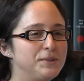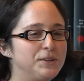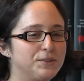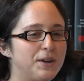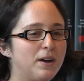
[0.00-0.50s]
that
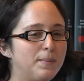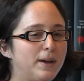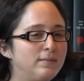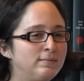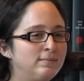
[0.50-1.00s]
you'll talk
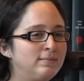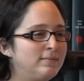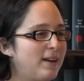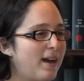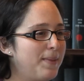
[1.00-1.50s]
about
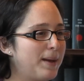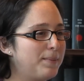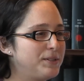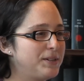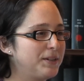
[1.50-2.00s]
on that
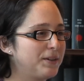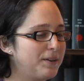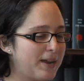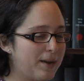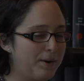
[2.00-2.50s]
particular
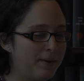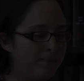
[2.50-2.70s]
encounter.